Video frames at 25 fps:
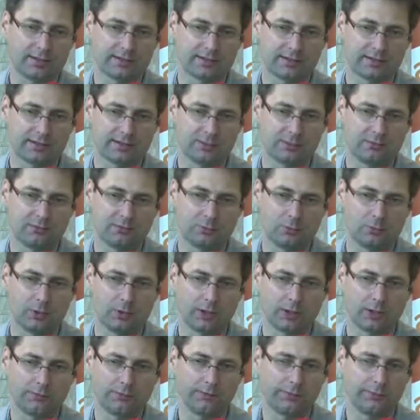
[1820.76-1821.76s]
is
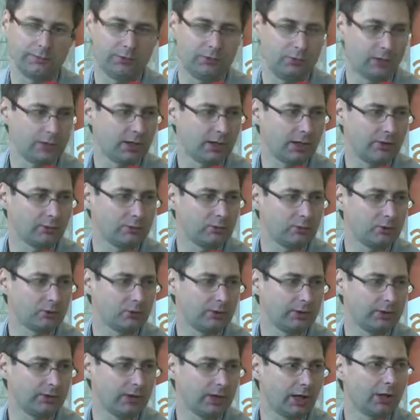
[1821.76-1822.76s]
one of the few countries
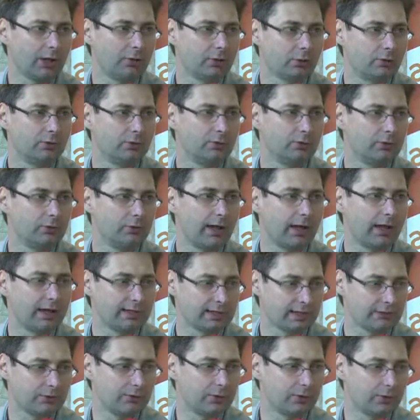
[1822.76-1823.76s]
where Yahoo has
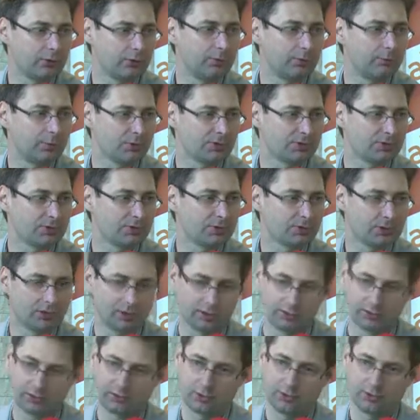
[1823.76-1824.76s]
a very good position,
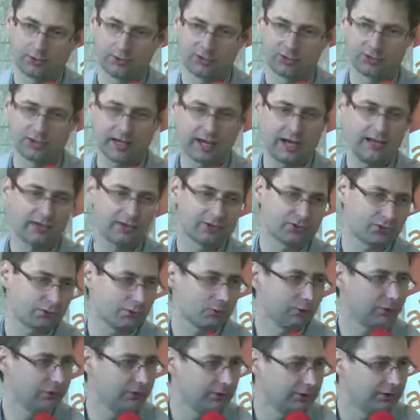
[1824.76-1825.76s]
and is a dinosaur
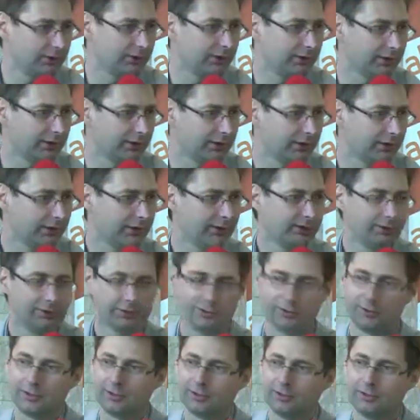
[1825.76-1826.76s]
of internet,
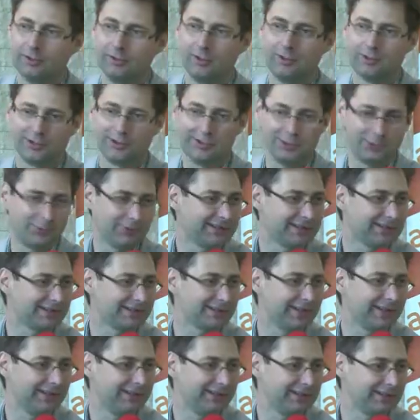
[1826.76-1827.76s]
you would
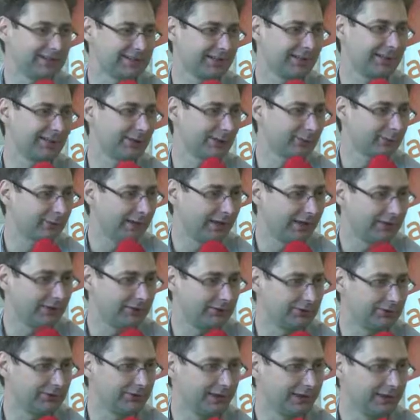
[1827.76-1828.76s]
say, in Silicon Valley
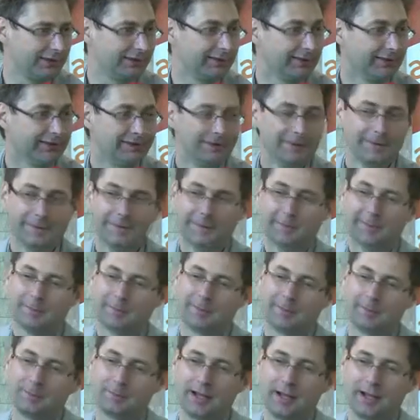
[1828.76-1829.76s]
today.
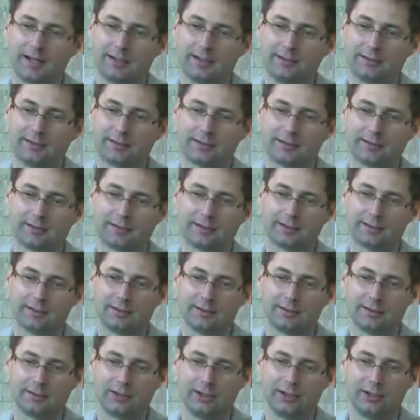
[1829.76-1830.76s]
But
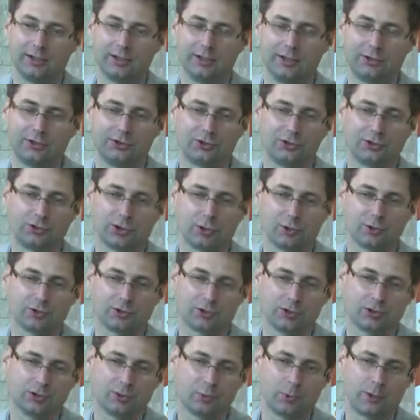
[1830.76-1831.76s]
it shows
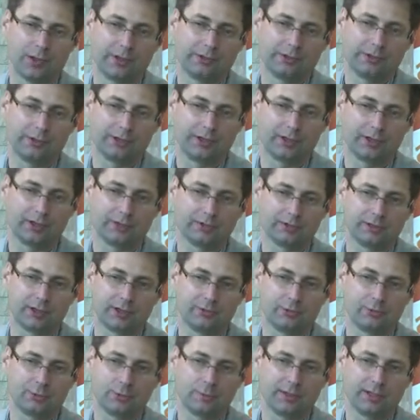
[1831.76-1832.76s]
only one thing,
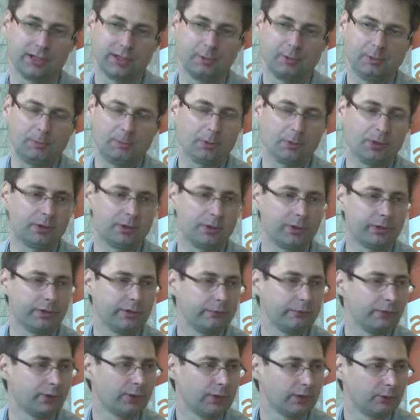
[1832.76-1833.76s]
that Romanian people are not
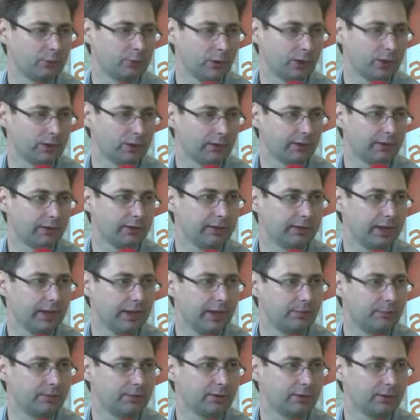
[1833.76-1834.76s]
afraid to early
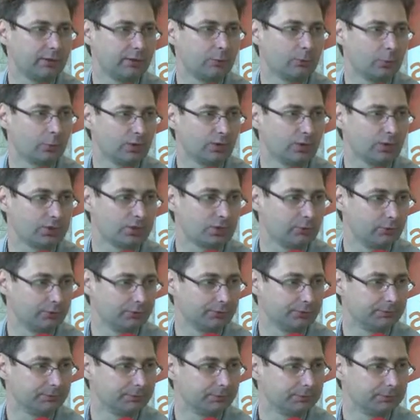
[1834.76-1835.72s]
adapt what is good.